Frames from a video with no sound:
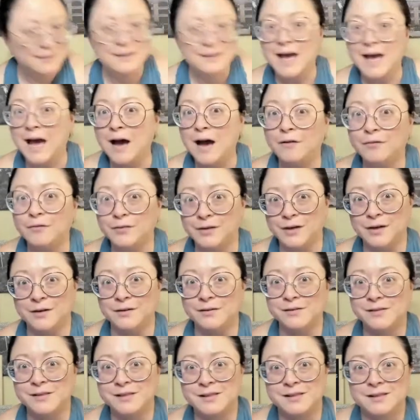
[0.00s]

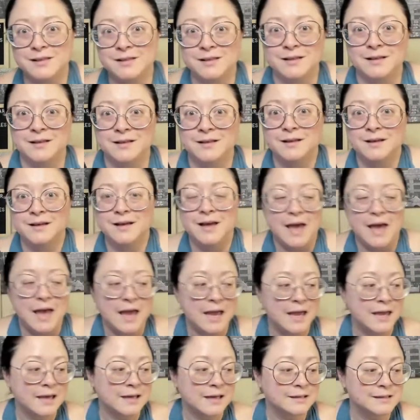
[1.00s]
Calvados
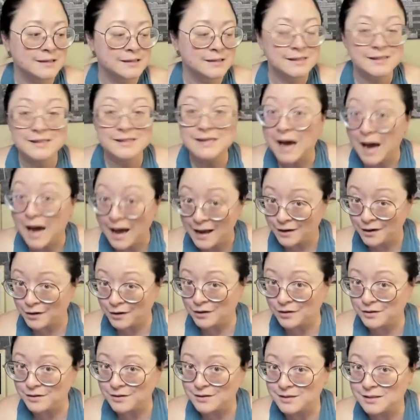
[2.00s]
and
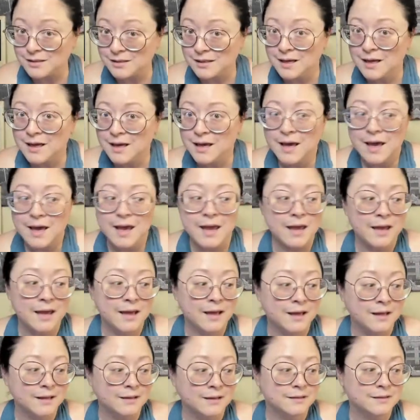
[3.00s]
ciders,
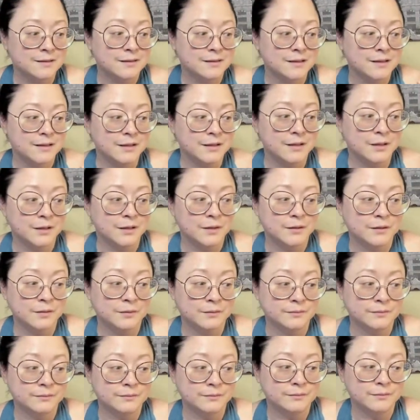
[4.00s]
and
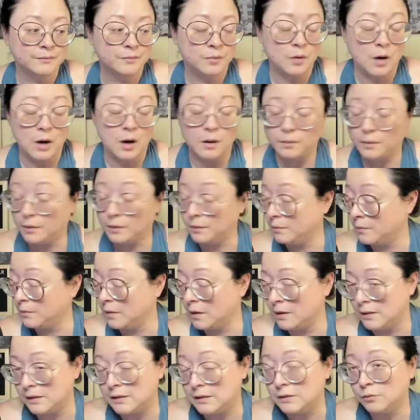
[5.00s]
probably
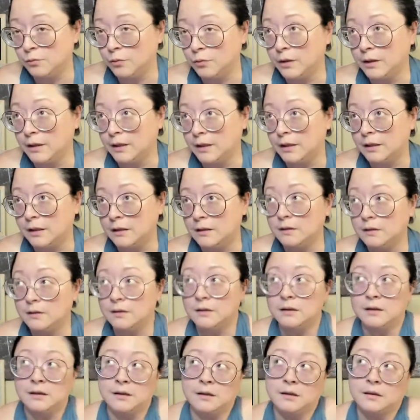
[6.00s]
it's really
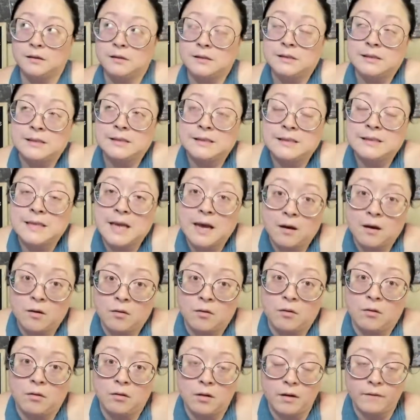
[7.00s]
the
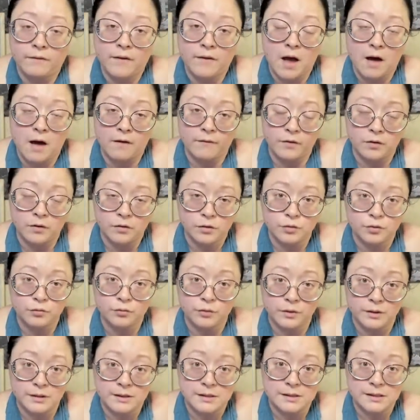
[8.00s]
sale of Calvados
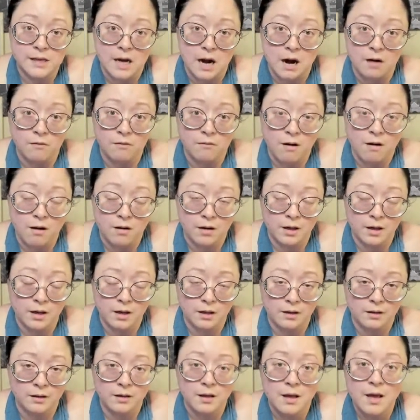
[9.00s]
really
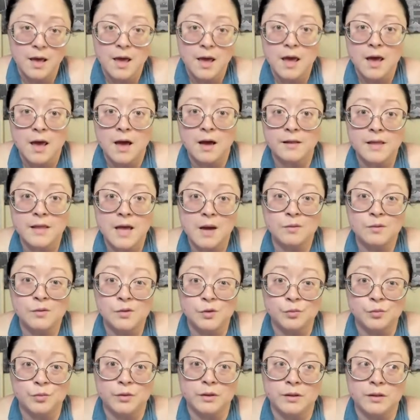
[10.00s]
skyrocketed, and that
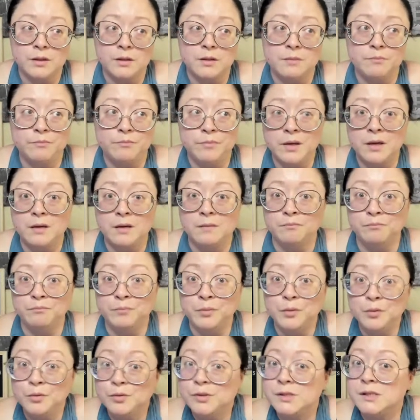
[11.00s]
was really the big
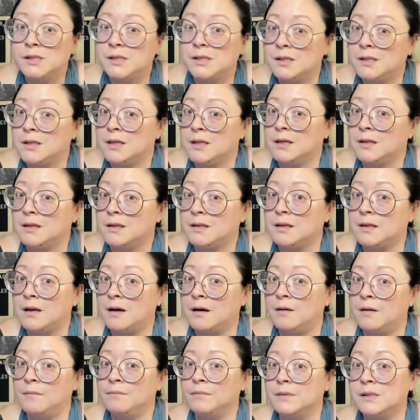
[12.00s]
boost that
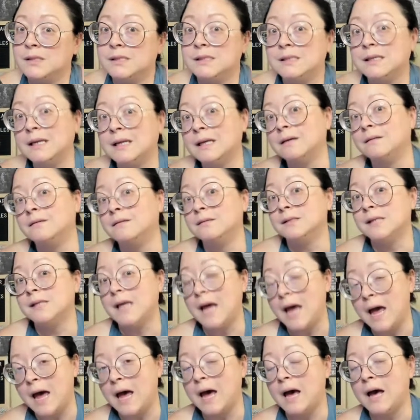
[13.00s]
the sales
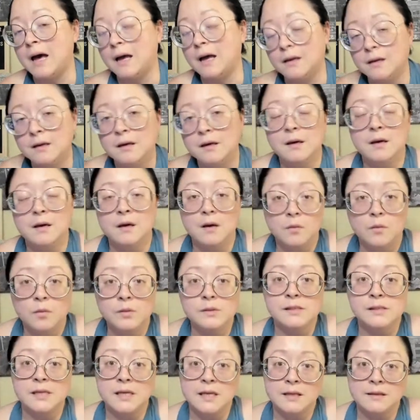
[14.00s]
had,
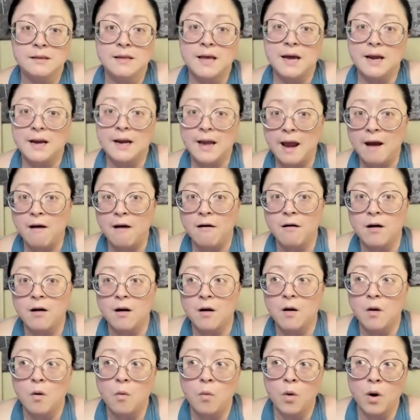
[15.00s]
was in that
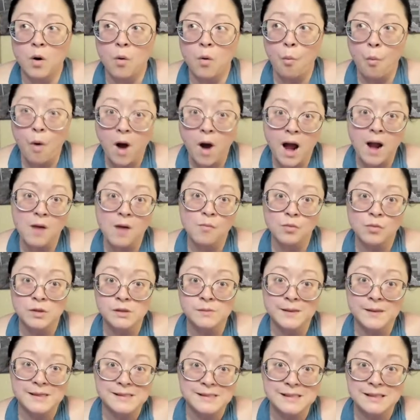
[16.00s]
era where wine was
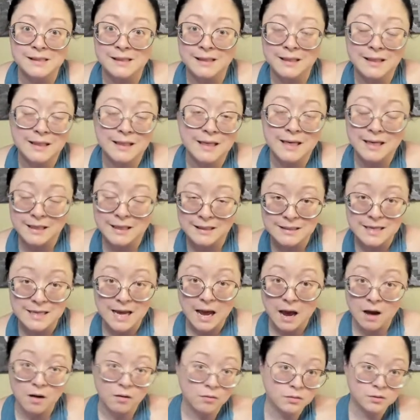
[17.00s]
basically kicked
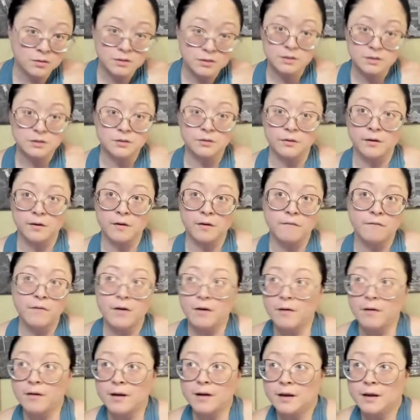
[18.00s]
out during a
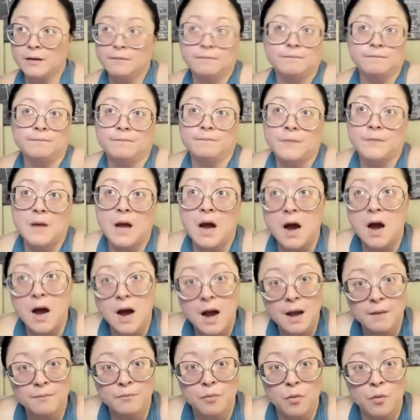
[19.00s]
very
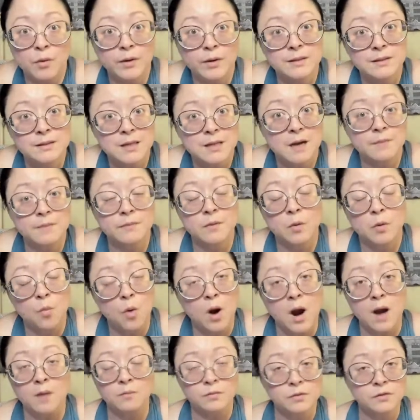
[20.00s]
high point in time, that
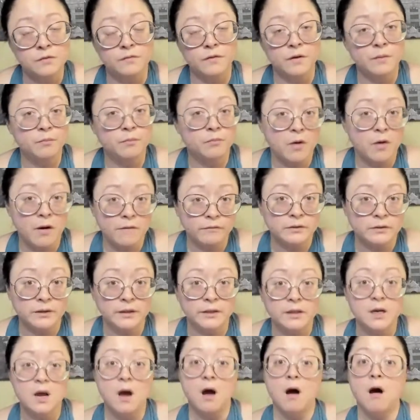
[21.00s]
wine was very
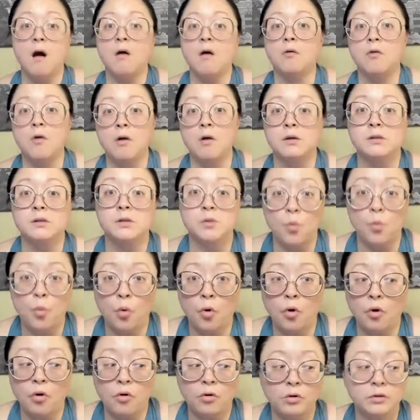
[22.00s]
prevalent across the
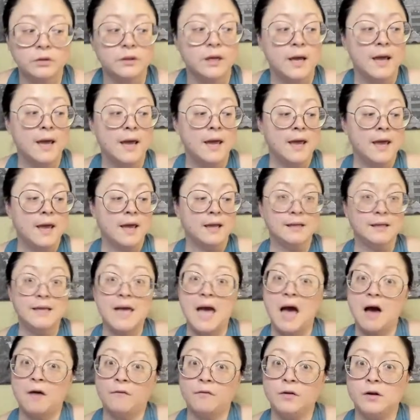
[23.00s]
world, and
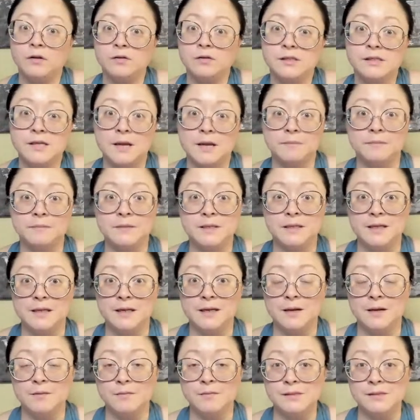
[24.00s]
Calvados stepped
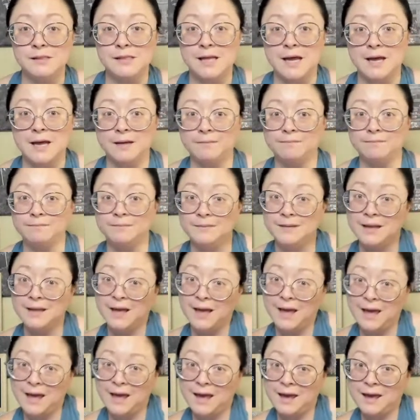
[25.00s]
in and was like,
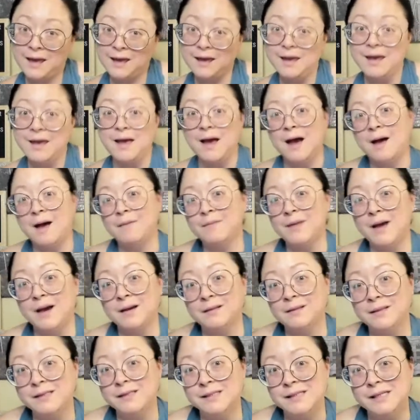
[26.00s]
hey, I'm the
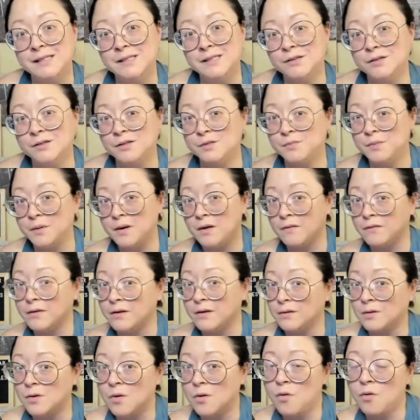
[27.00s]
ugly sister that's been over here
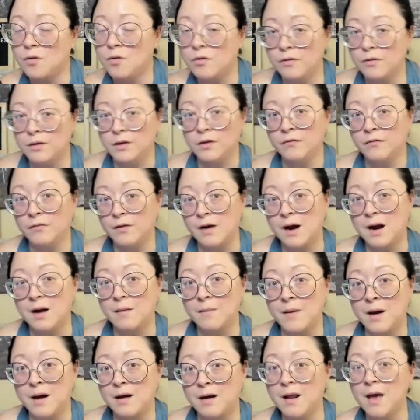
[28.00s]
in the corner that you forgot
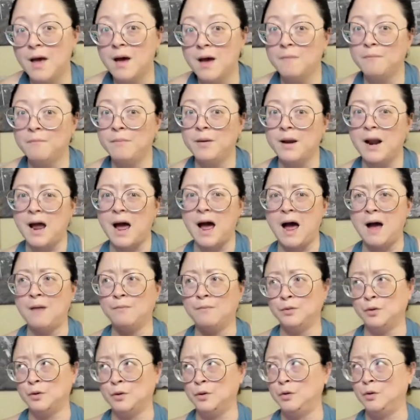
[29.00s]
about, but
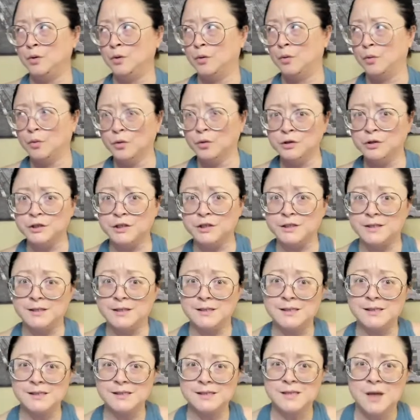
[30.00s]
I'm
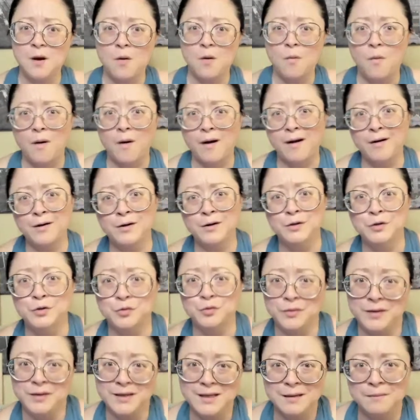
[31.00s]
gorgeous. Why aren't you
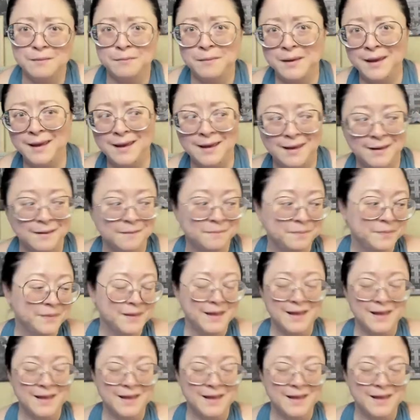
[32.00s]
drinking me?